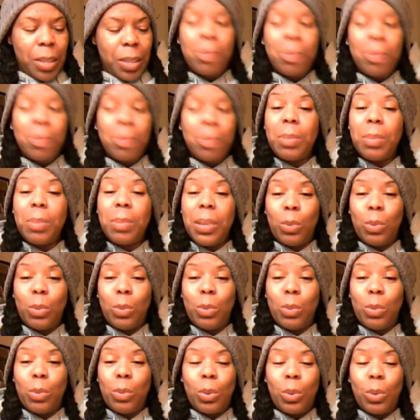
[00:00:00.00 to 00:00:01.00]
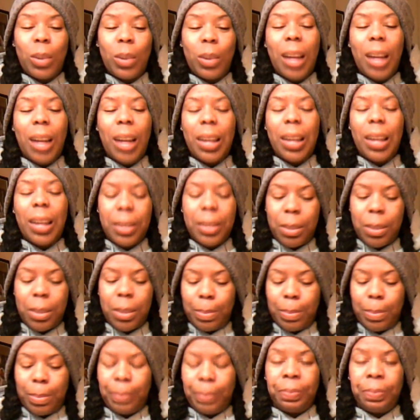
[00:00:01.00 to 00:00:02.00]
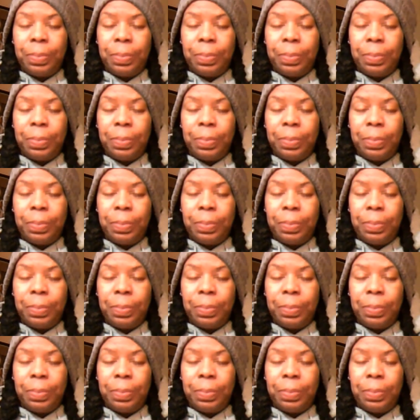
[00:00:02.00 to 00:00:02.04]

Jimmy Beanie Wool. I like that.